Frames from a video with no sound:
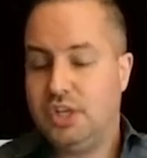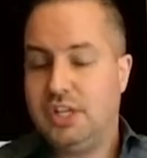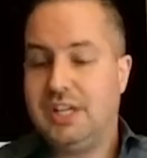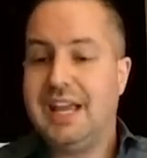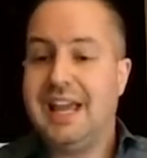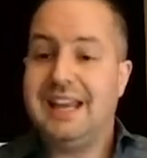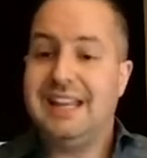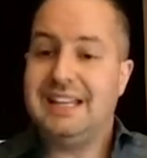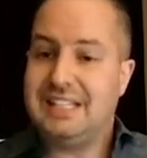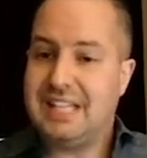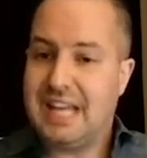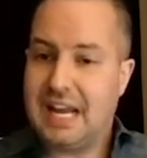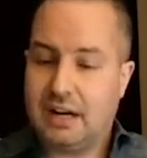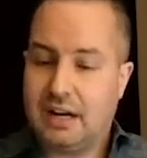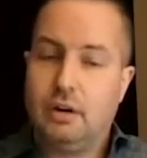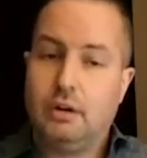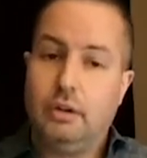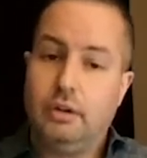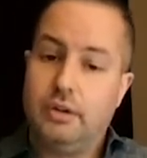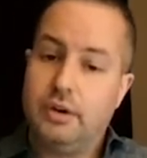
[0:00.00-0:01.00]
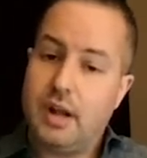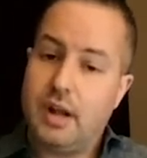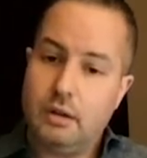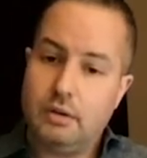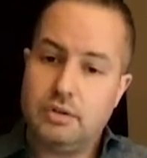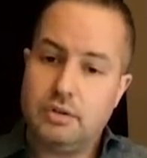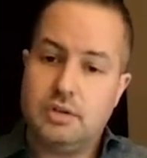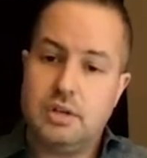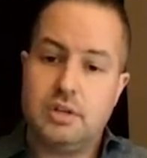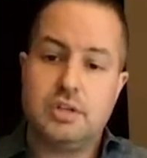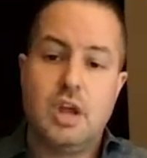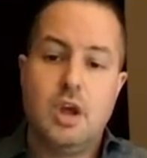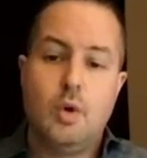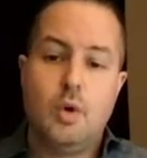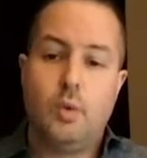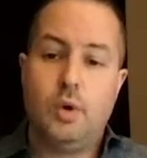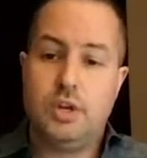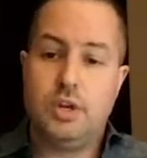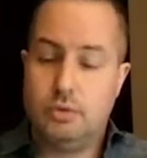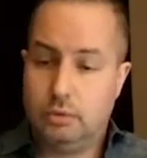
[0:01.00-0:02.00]
which again in technical analysis,
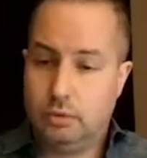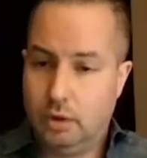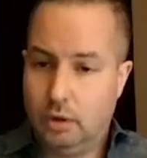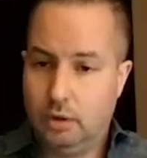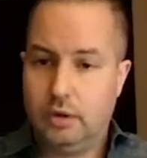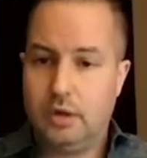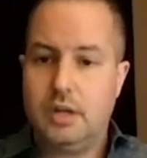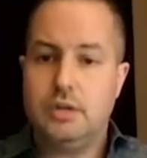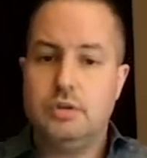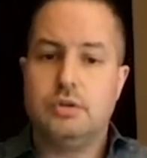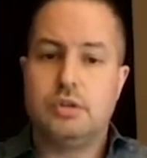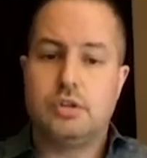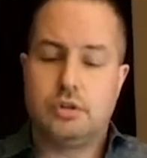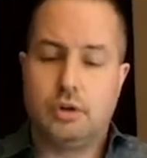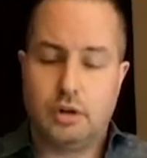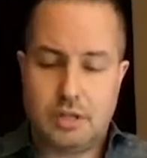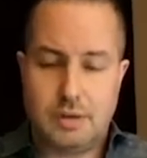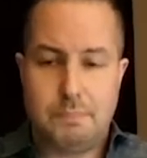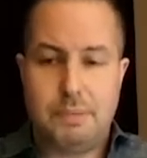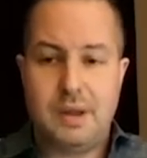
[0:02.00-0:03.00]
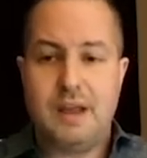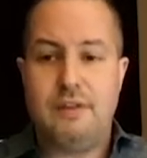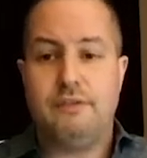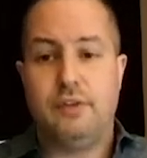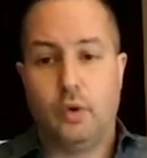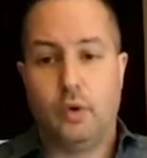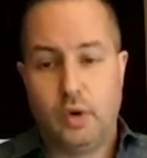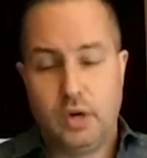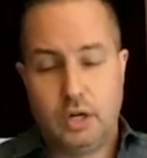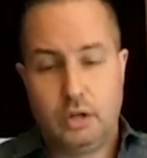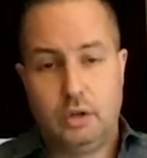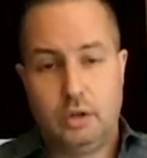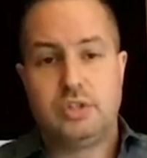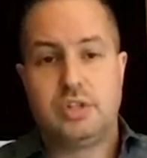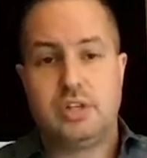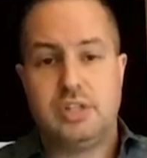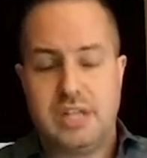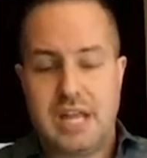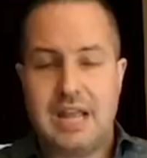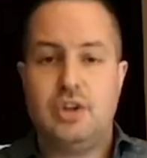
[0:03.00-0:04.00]
when you learn it, you start to pay very
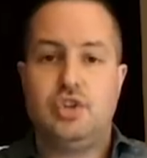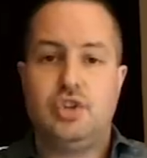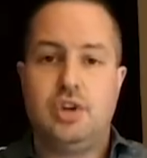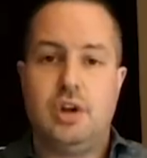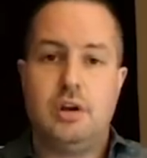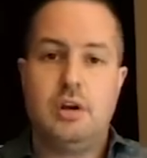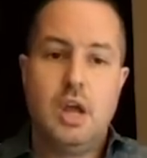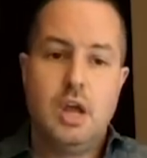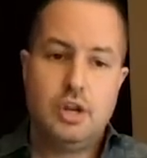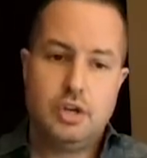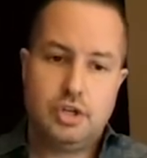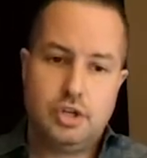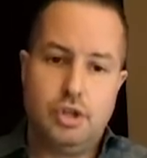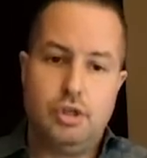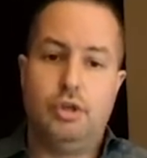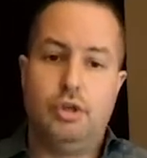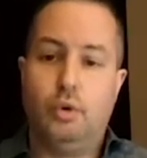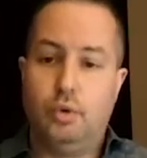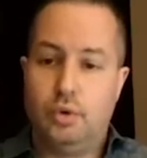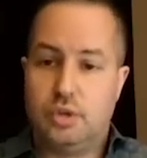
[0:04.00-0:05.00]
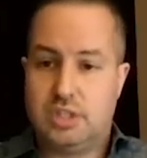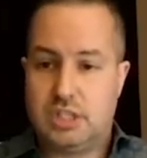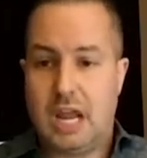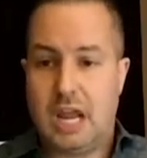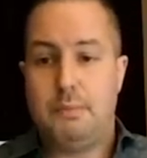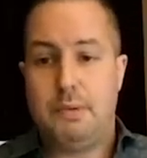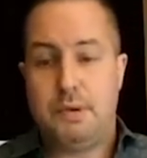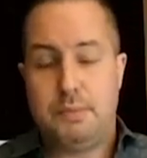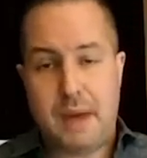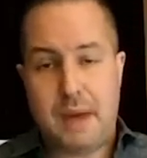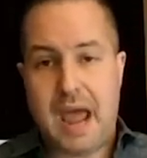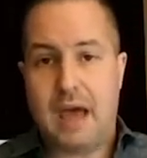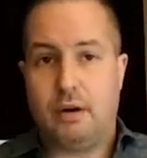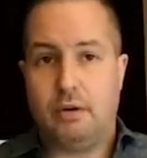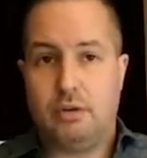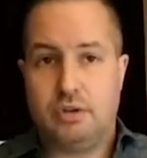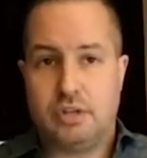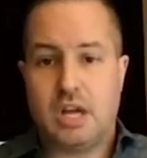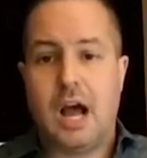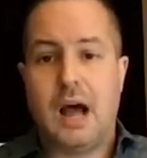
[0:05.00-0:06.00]
close attention to those type of
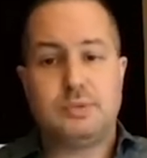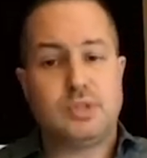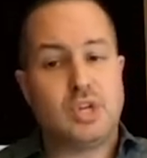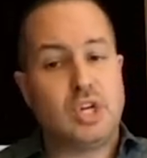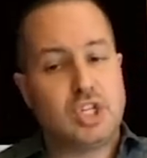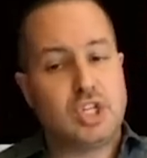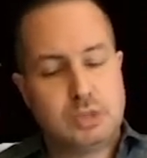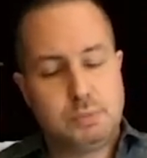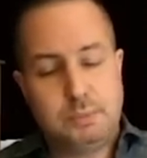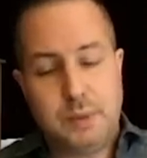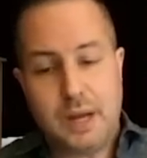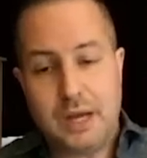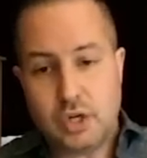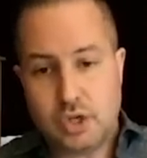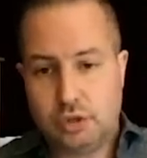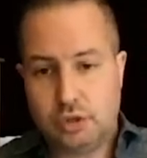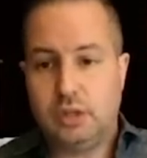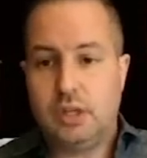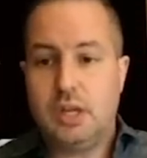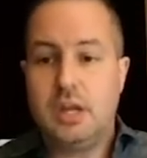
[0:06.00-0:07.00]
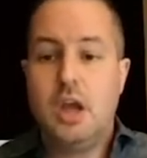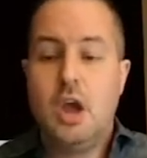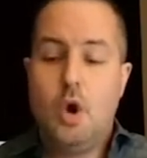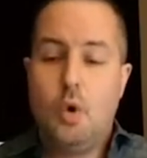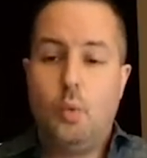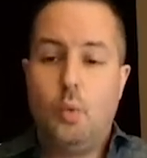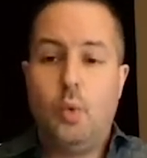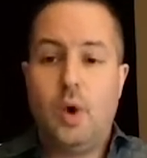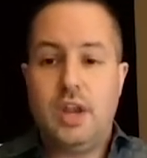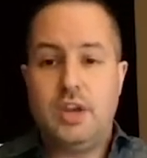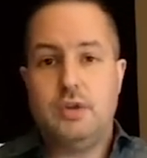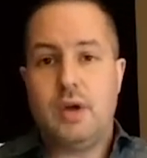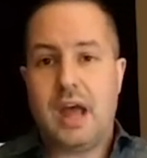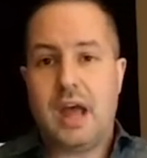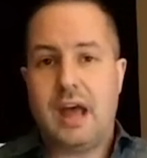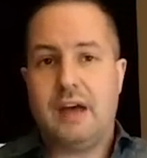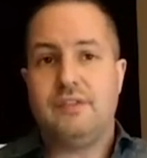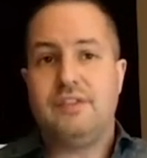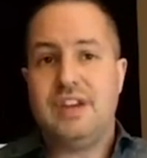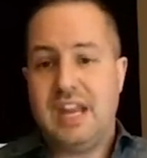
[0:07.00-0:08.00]
pattern tops, especially when
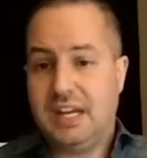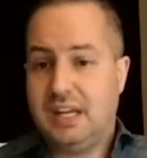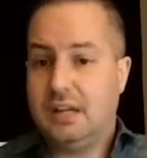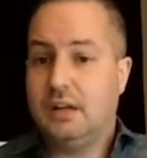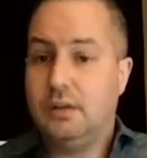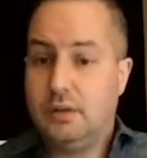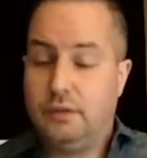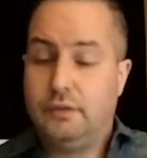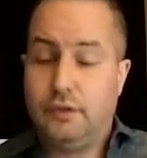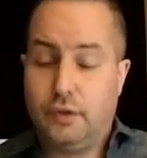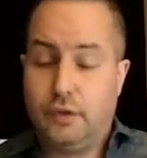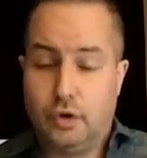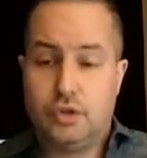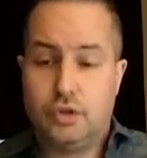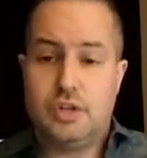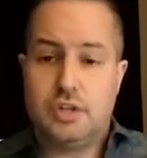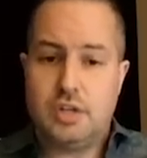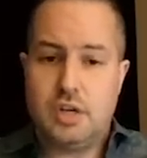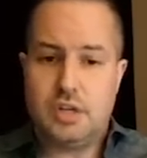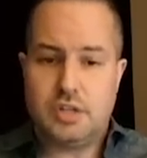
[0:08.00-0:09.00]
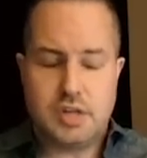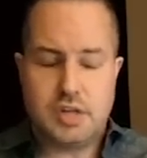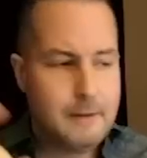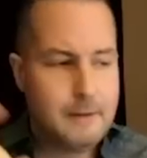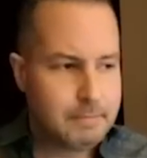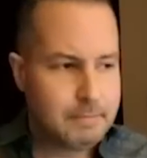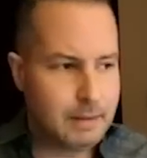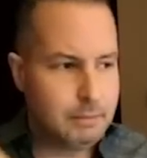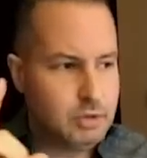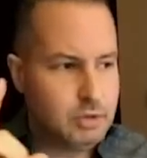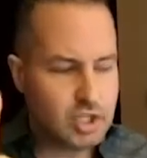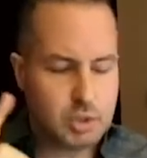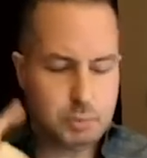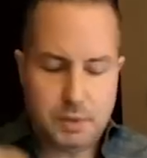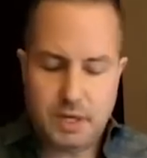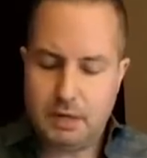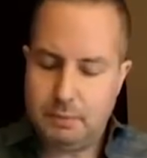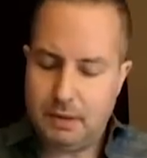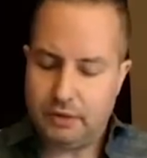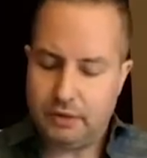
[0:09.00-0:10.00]
you have negative divergences. And let me
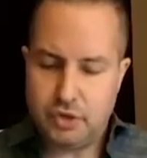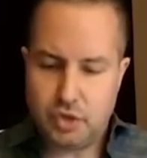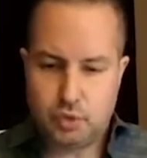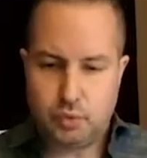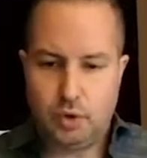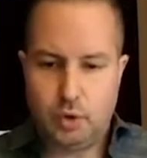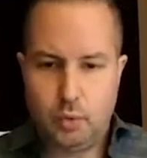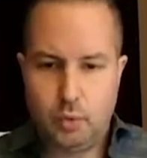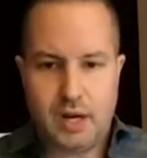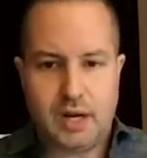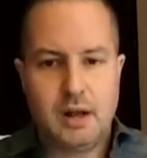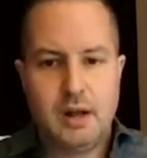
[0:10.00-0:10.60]
just speak about this real